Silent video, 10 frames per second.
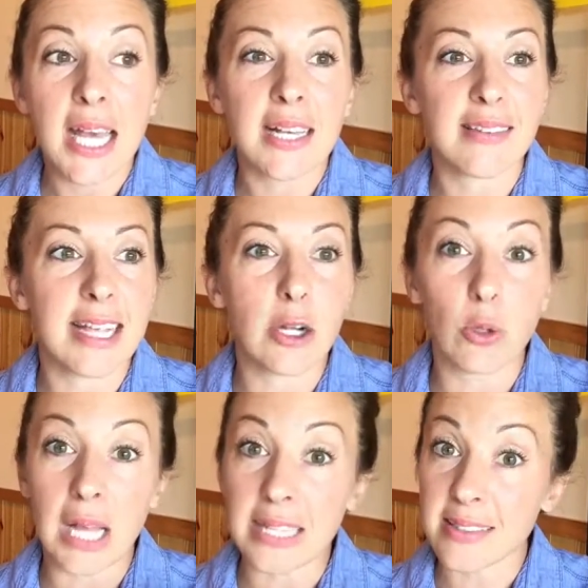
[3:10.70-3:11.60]
Because I
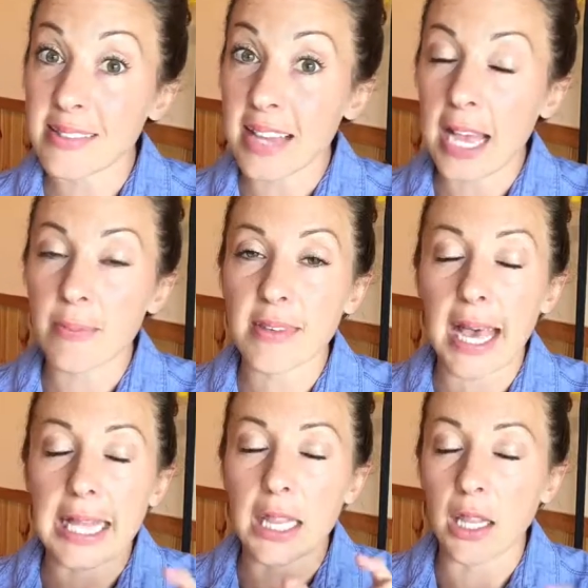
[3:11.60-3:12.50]
know lots of times
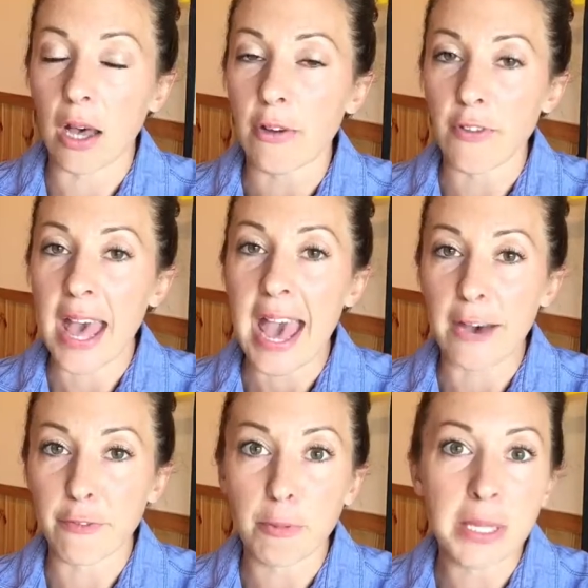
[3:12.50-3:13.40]
I love
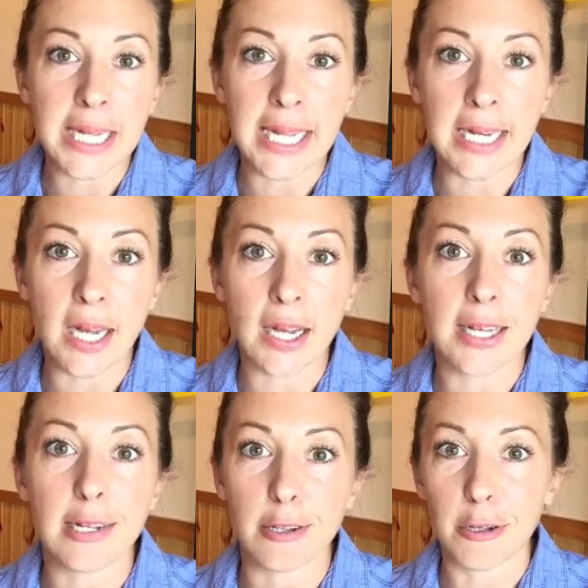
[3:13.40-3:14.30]
half a banana
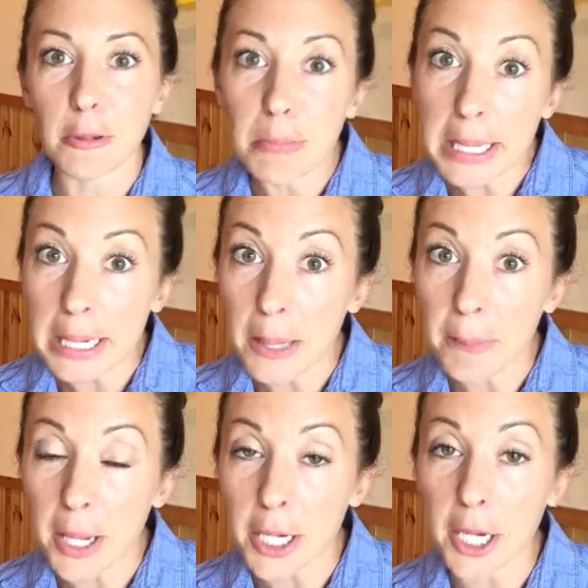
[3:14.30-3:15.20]
and a little
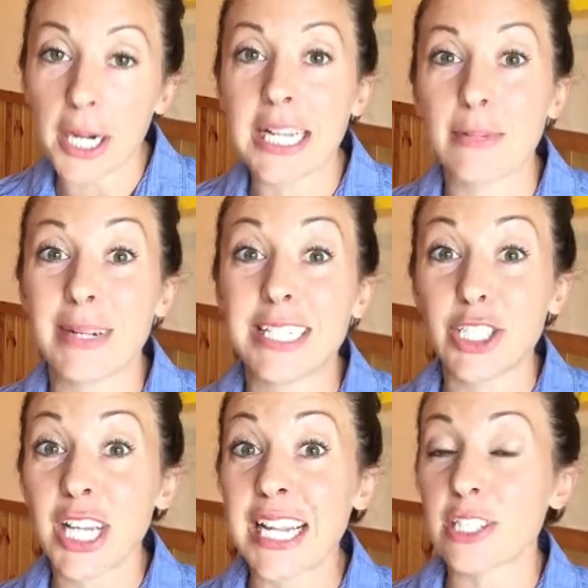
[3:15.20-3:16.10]
peanut butter in my
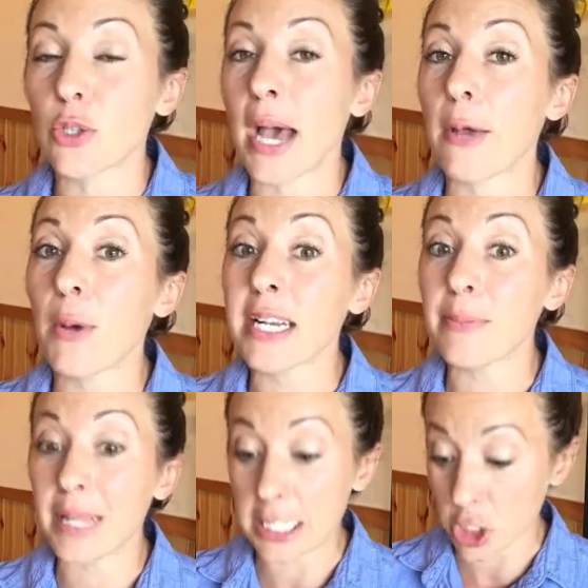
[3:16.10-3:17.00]
shake. So I want
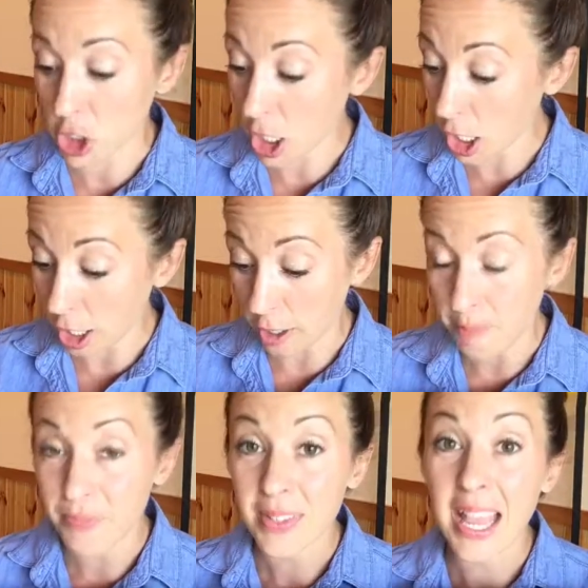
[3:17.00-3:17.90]
to make sure
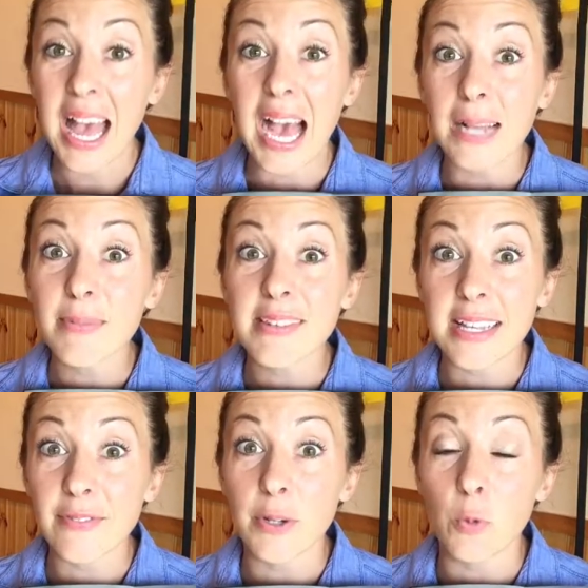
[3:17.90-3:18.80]
I'm
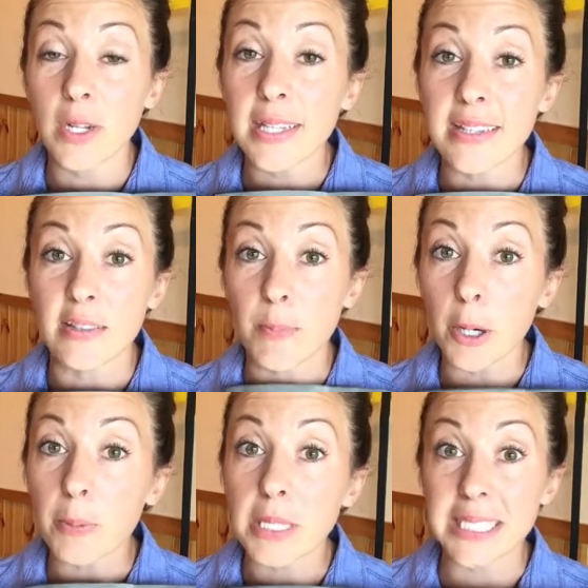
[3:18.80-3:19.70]
saving one of these
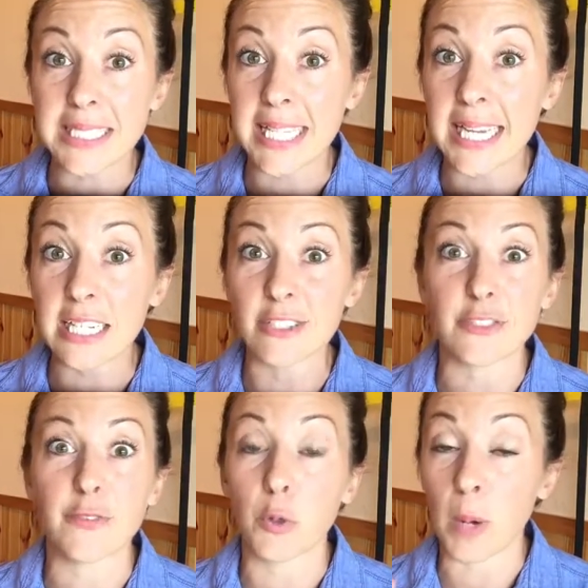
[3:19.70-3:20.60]
purple
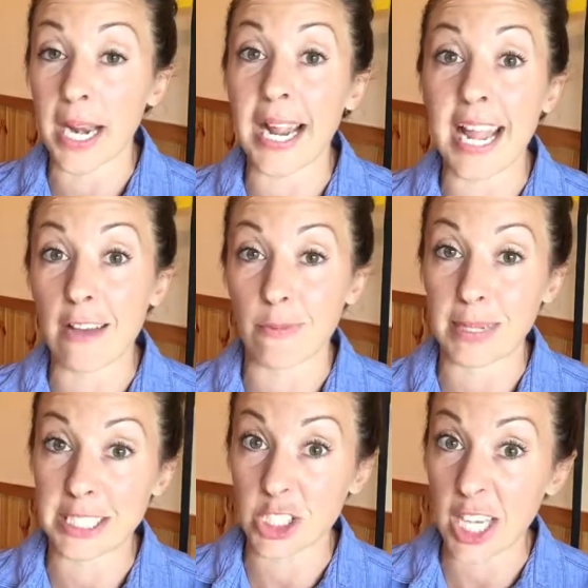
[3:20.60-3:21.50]
containers for when I have
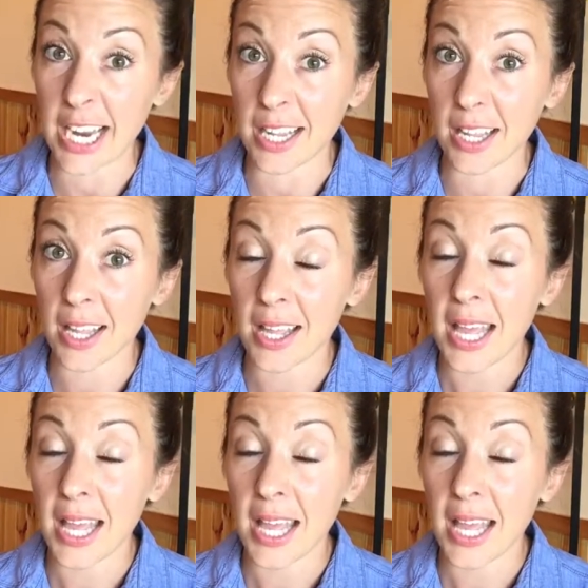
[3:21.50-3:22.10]
my shake.